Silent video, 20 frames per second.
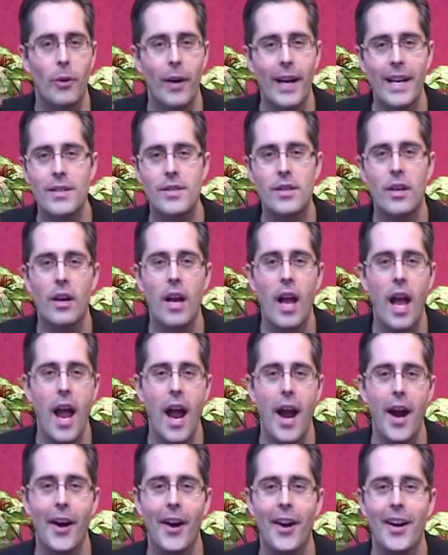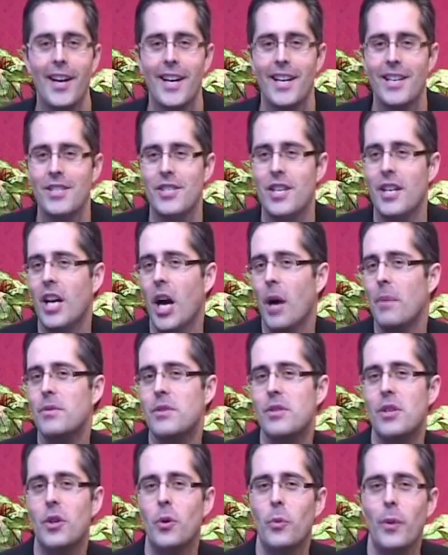braids her hair. She
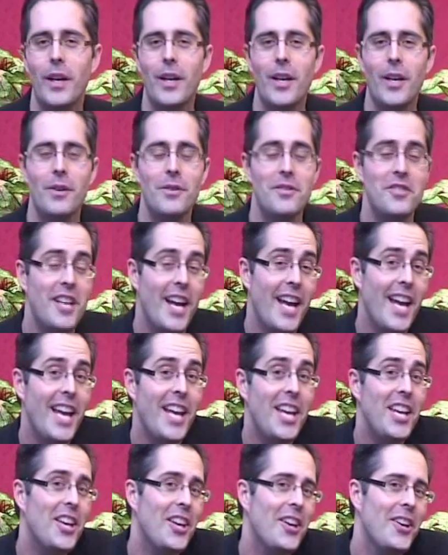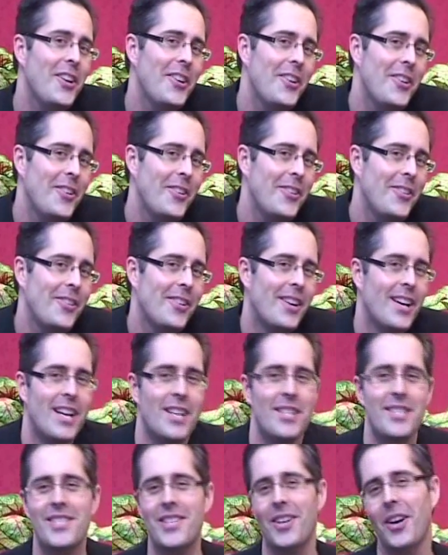comes to the window. Jehu,
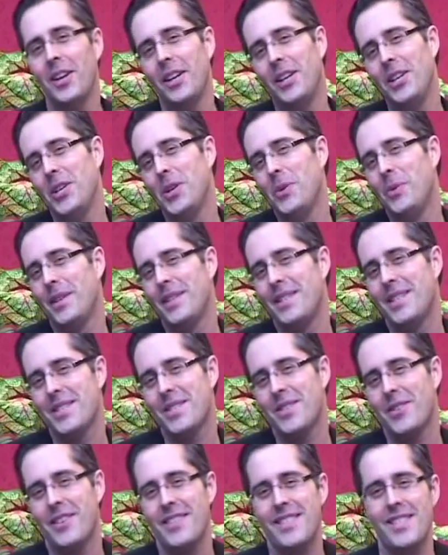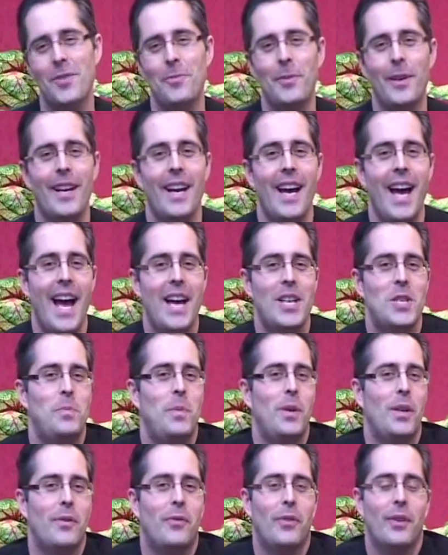certainly you wouldn't destroy someone as
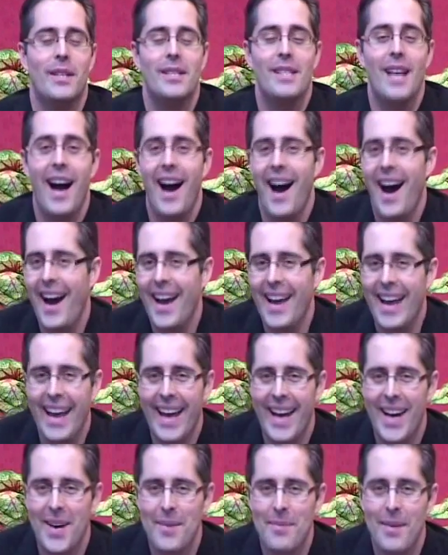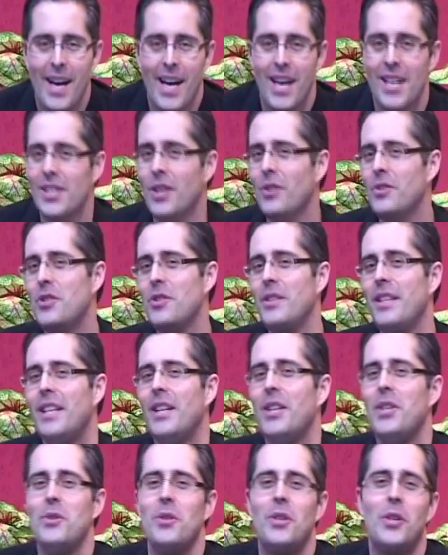beautiful as I am. Don't you
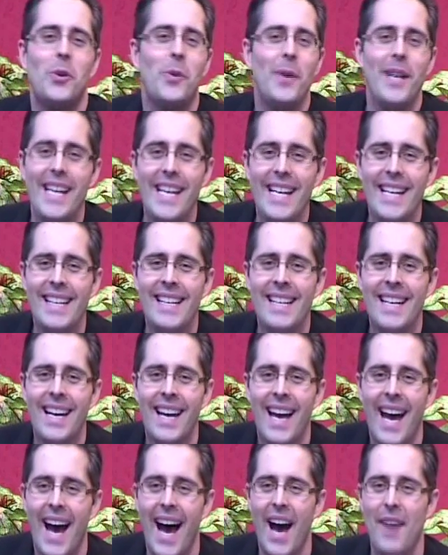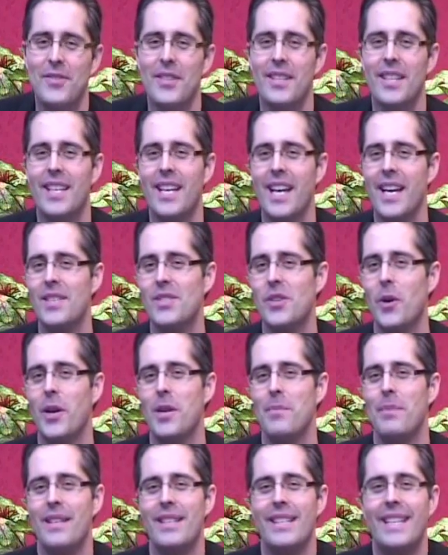need a new queen after the king has
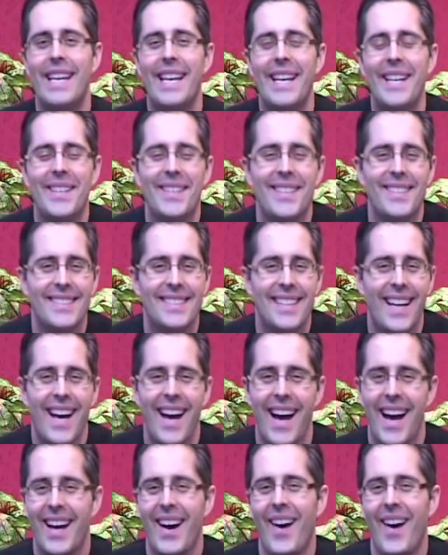already been killed?